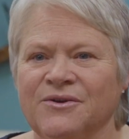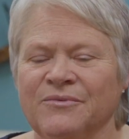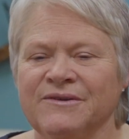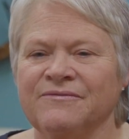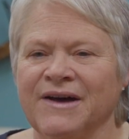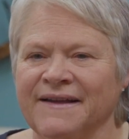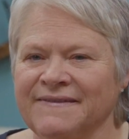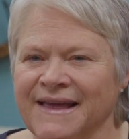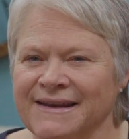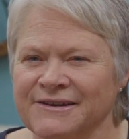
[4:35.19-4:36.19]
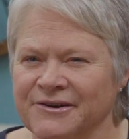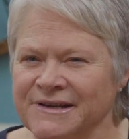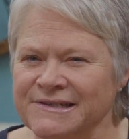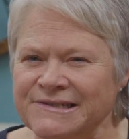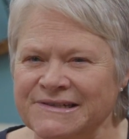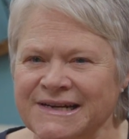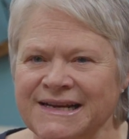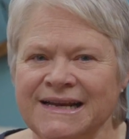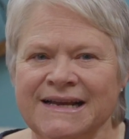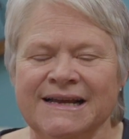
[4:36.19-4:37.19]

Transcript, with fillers: We find that in our history.